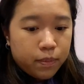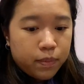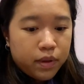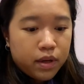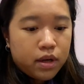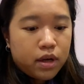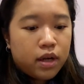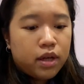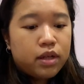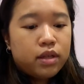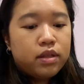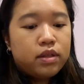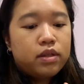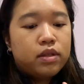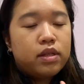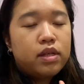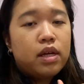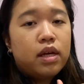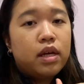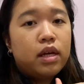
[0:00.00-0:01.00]

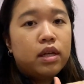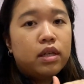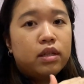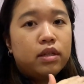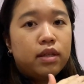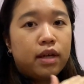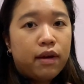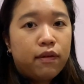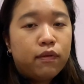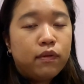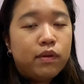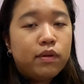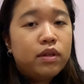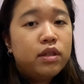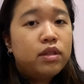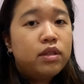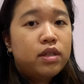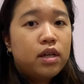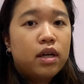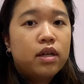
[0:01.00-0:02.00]
because it definitely
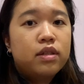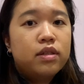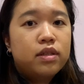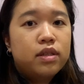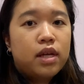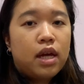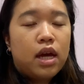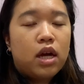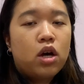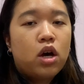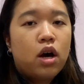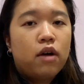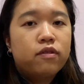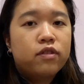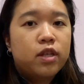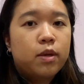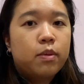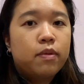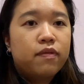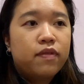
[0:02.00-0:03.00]
does take off
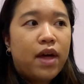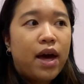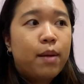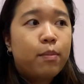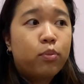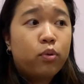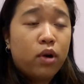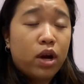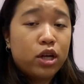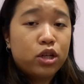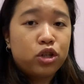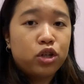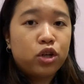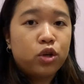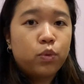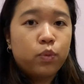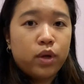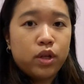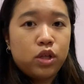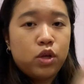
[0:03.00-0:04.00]
some of that
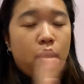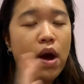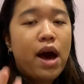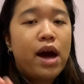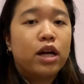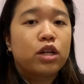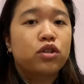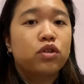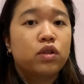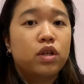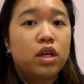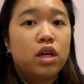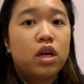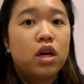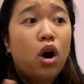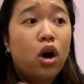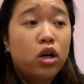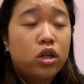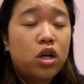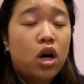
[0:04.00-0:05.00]
pressure when you actually
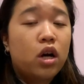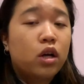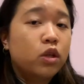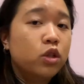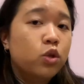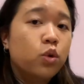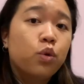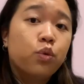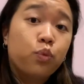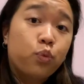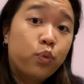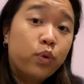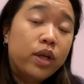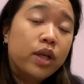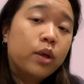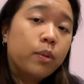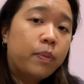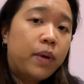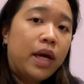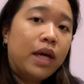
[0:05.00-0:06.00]
are talking to a
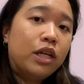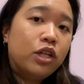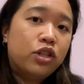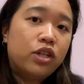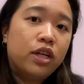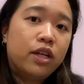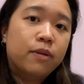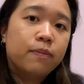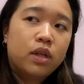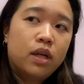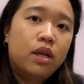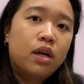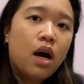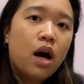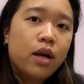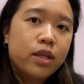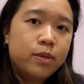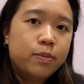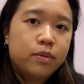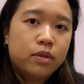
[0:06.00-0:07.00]
real patient in a
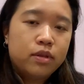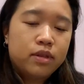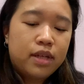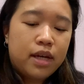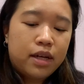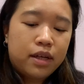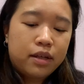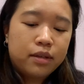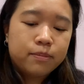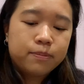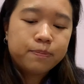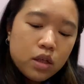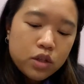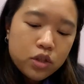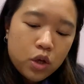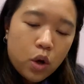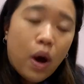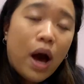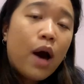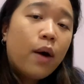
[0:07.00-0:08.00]
hospital setting.
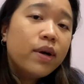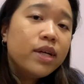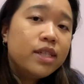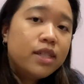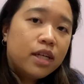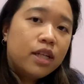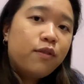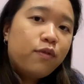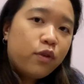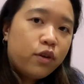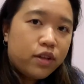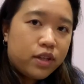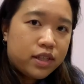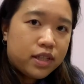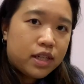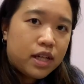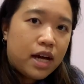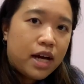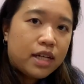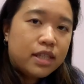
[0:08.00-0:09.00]
So how I study for this
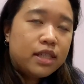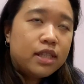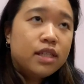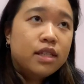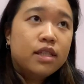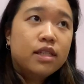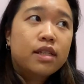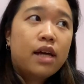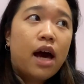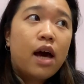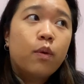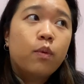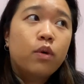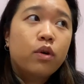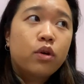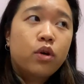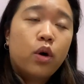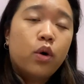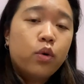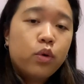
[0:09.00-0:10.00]
class is I will
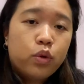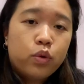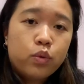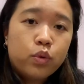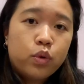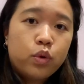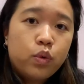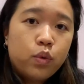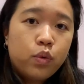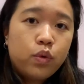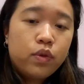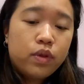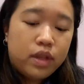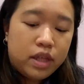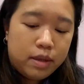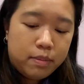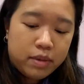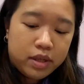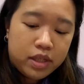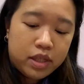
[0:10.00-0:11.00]
go through
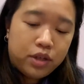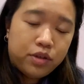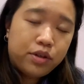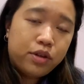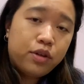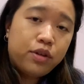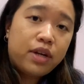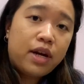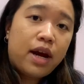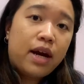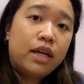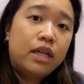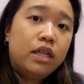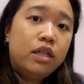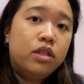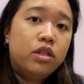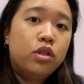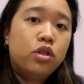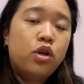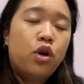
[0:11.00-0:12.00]
the material that I
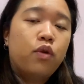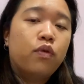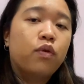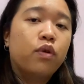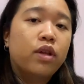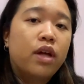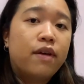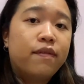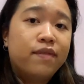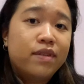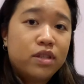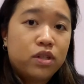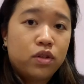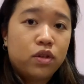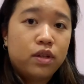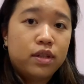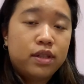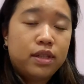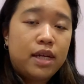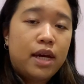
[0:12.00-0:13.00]
need to know for that physical
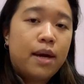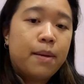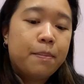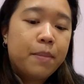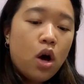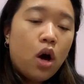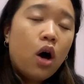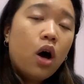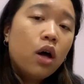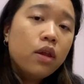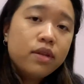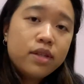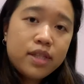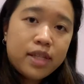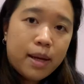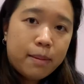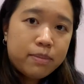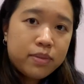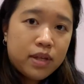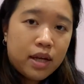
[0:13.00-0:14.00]
exam, all the
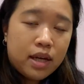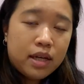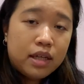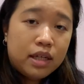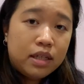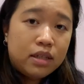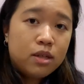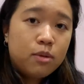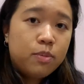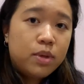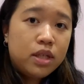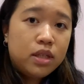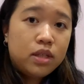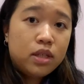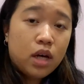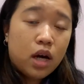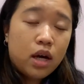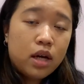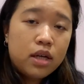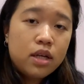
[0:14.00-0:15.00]
steps that need to be
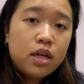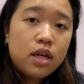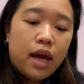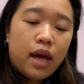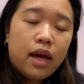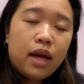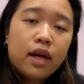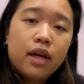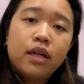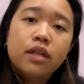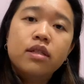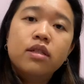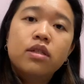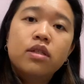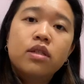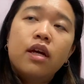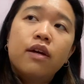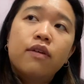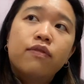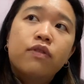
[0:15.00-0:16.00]
done,
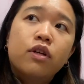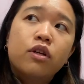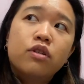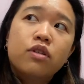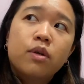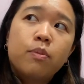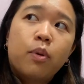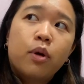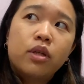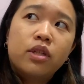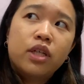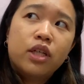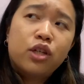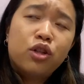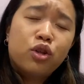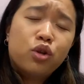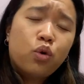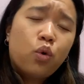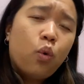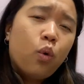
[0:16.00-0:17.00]
and if there's a
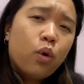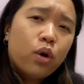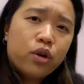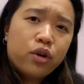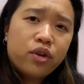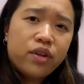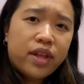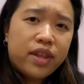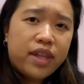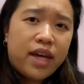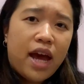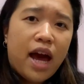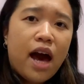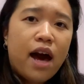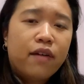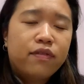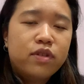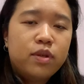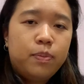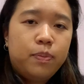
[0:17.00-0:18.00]
particular order that they
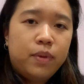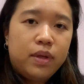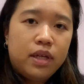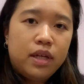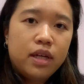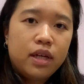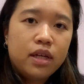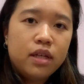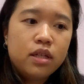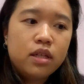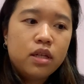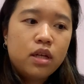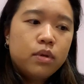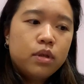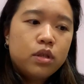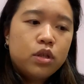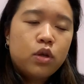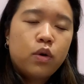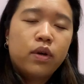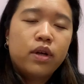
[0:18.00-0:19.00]
have to be in.
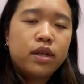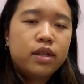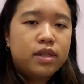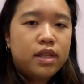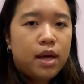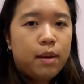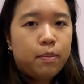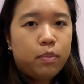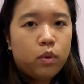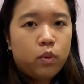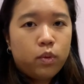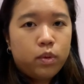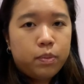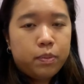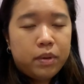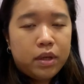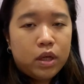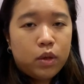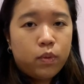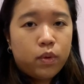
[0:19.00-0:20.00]
So an example would
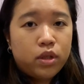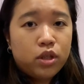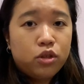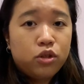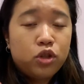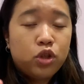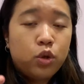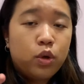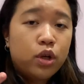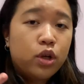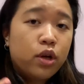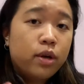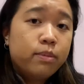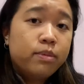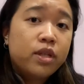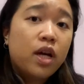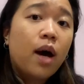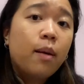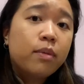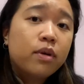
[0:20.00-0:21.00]
be when you're doing your
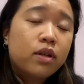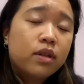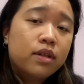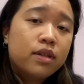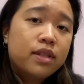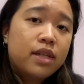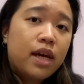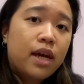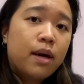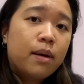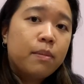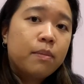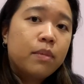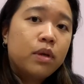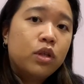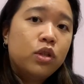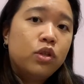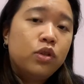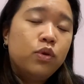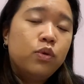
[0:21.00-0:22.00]
abdominal exam,
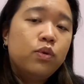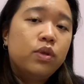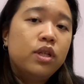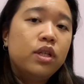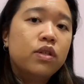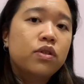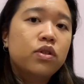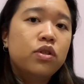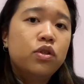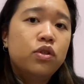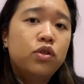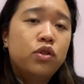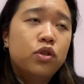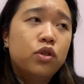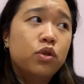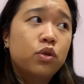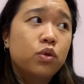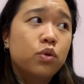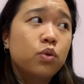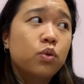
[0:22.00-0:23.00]
you need to
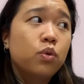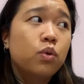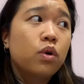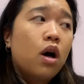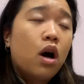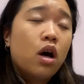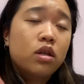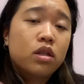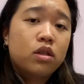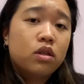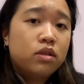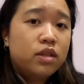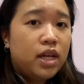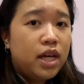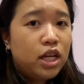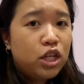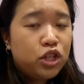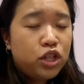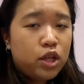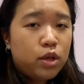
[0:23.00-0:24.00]
do
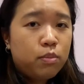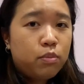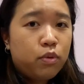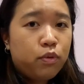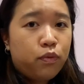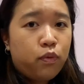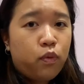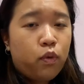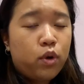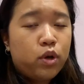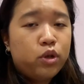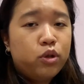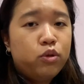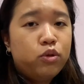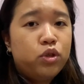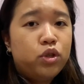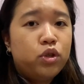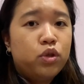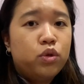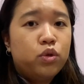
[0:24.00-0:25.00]
auscultation before you
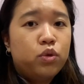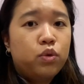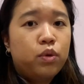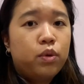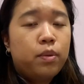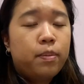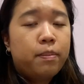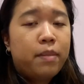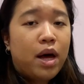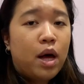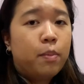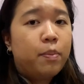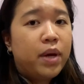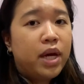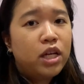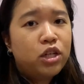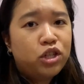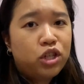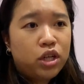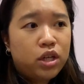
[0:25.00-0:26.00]
do
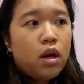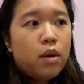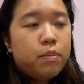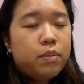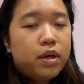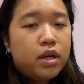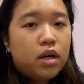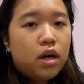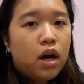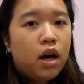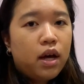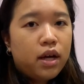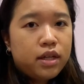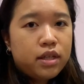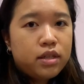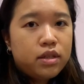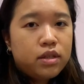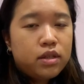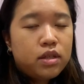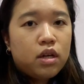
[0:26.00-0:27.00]
palpation,
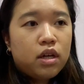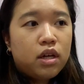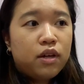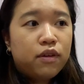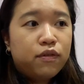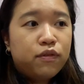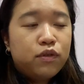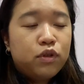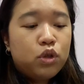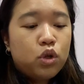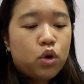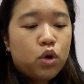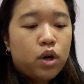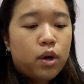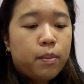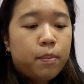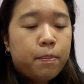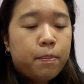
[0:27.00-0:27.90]
because if you're